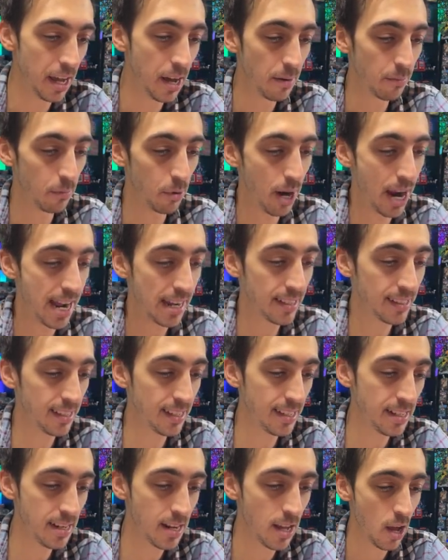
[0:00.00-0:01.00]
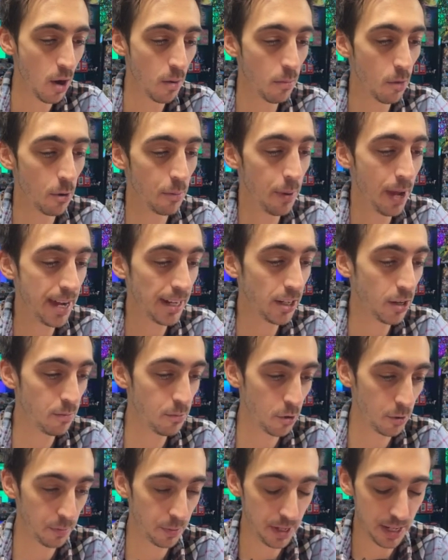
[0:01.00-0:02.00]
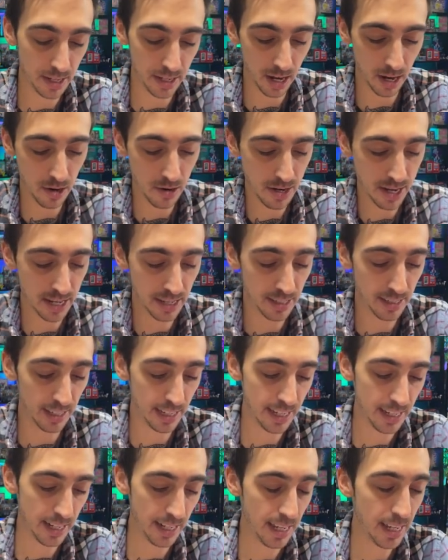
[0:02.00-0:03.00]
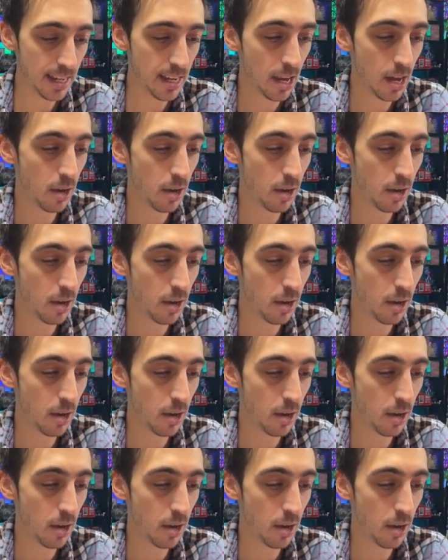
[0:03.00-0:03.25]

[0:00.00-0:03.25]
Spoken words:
Braxen, Morpeko Morpeko, Indeedee,